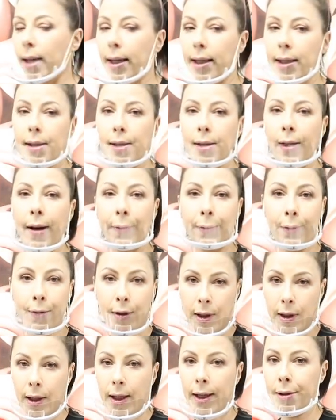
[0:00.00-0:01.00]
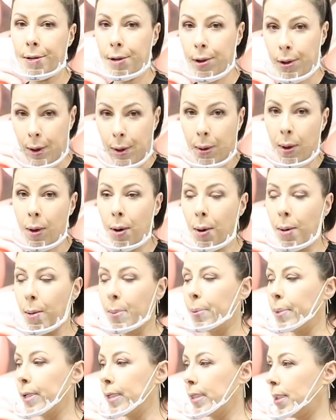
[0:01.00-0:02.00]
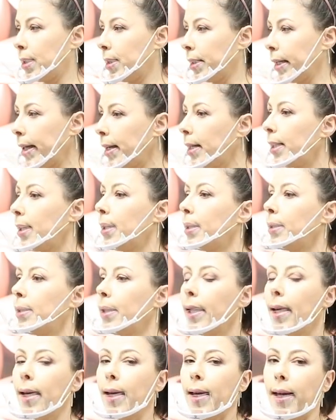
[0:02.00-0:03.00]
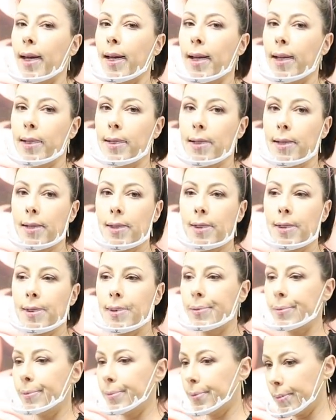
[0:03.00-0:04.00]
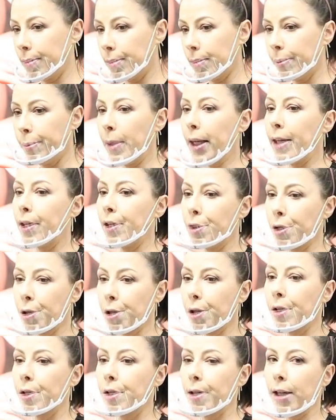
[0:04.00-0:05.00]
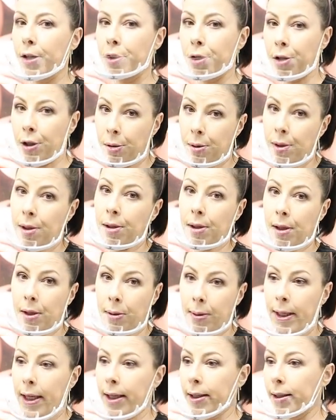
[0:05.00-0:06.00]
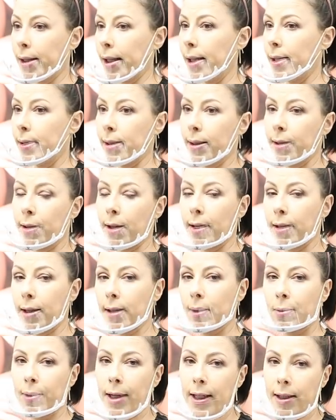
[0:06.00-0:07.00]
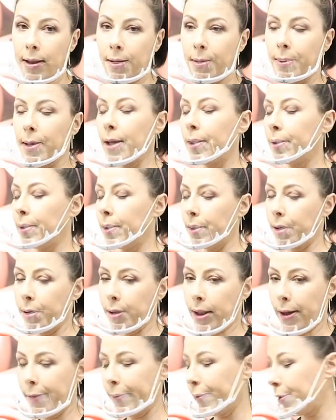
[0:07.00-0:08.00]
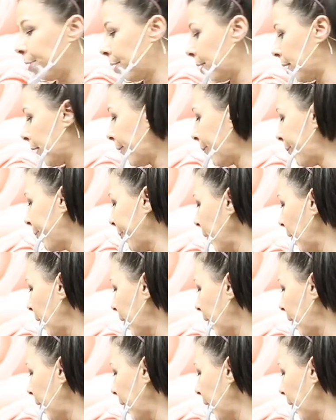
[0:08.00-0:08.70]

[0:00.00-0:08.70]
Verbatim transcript: like for the client to go home with a kit and making sure that she uses correct things and not running around and looking for stuff